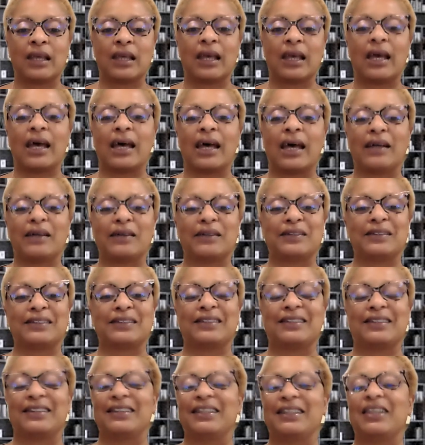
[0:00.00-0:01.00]
And
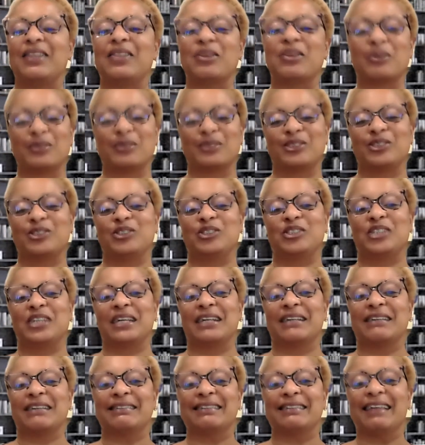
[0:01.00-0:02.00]
then there was
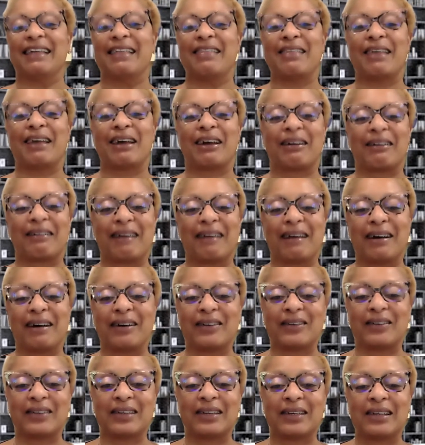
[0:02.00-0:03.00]
Jan in that
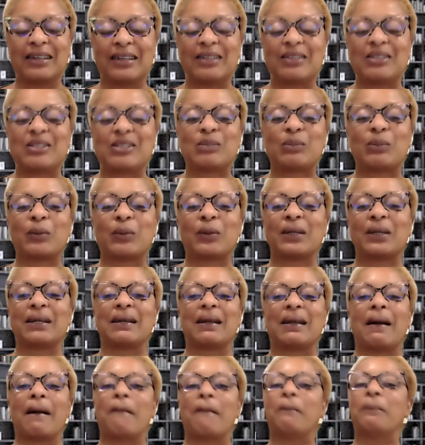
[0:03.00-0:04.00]
crowd,
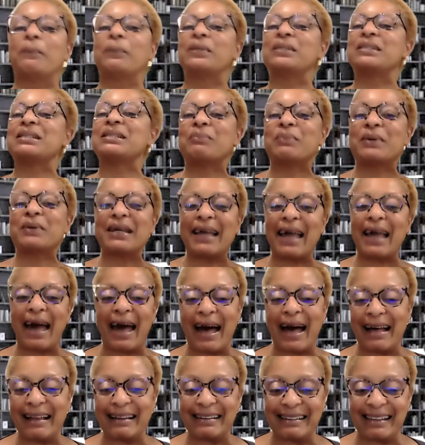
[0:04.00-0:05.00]
sporting a pussy pink
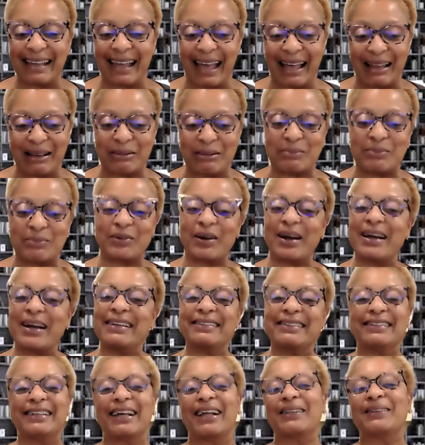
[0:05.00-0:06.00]
hat and a
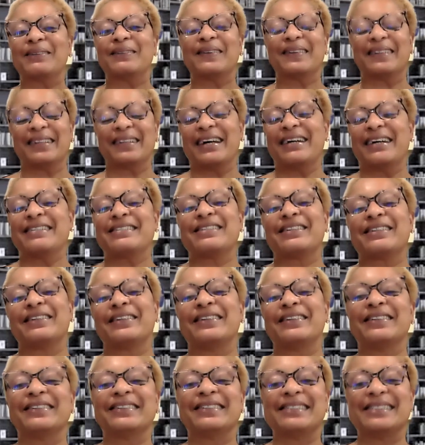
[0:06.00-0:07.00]
bright yellow GLIDE
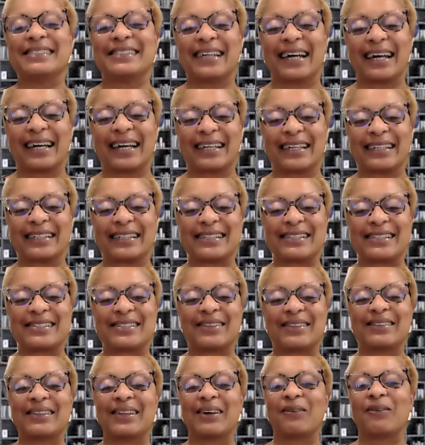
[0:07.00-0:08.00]
security jacket
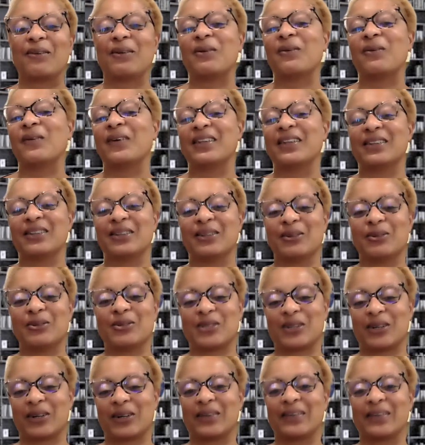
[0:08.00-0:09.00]
so that we wouldn't
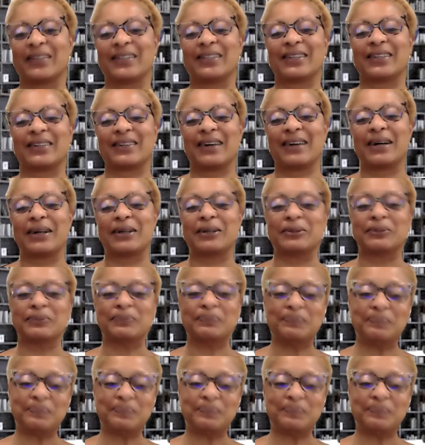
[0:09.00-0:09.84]
lose her in the crowd.